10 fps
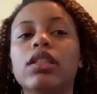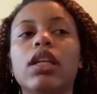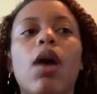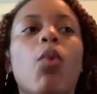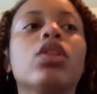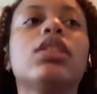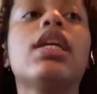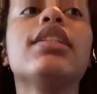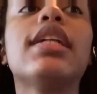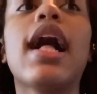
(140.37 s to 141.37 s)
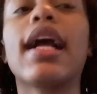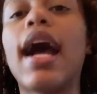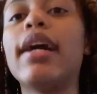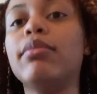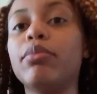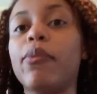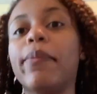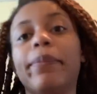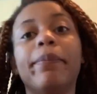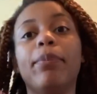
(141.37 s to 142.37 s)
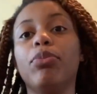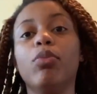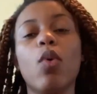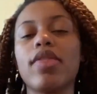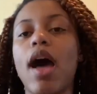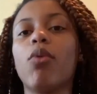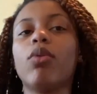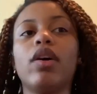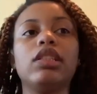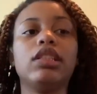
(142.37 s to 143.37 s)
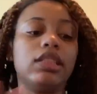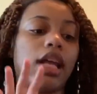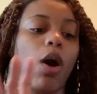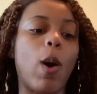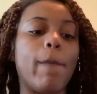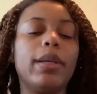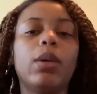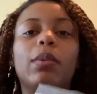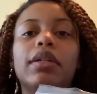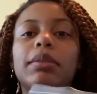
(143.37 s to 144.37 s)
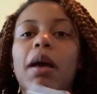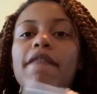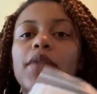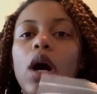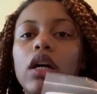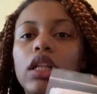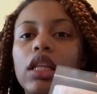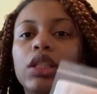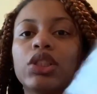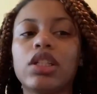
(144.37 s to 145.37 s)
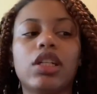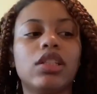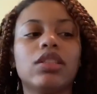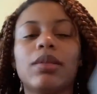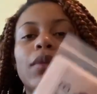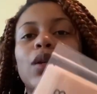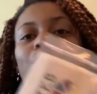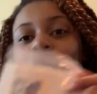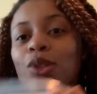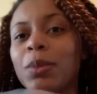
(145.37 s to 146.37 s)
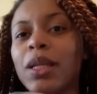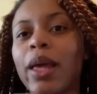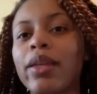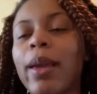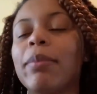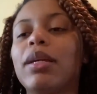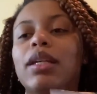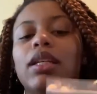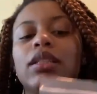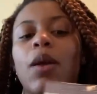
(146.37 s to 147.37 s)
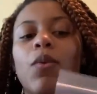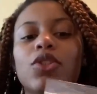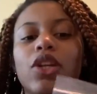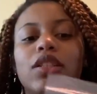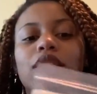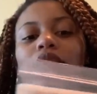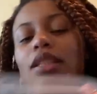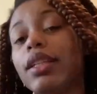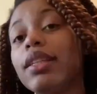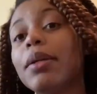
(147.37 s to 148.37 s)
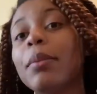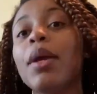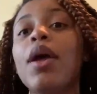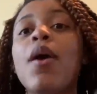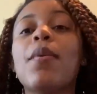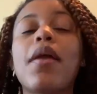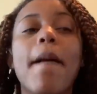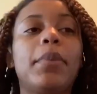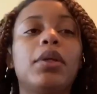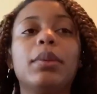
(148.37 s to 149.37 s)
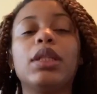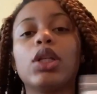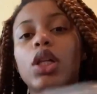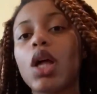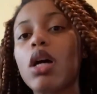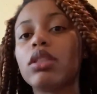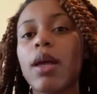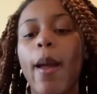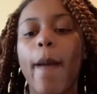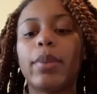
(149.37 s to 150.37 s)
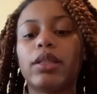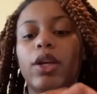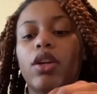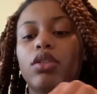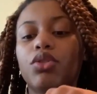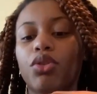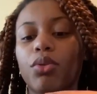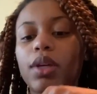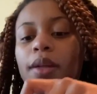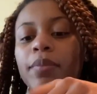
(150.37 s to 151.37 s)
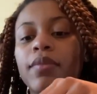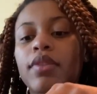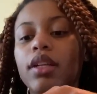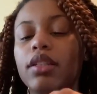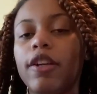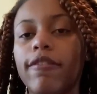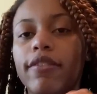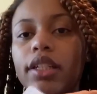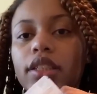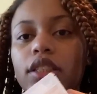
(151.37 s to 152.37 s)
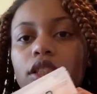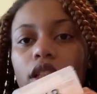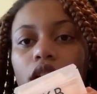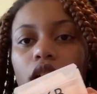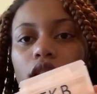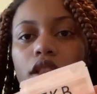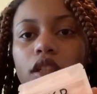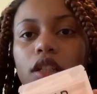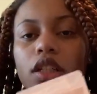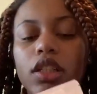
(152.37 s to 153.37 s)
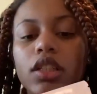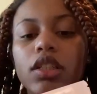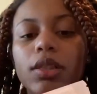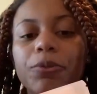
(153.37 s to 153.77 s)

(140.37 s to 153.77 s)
thing I want to say that I got without this and I opened was my fall collection colors. I'm not gonna show them to y'all yet because I want y'all to see them when I put them in the gloss, but there are 3 different colors.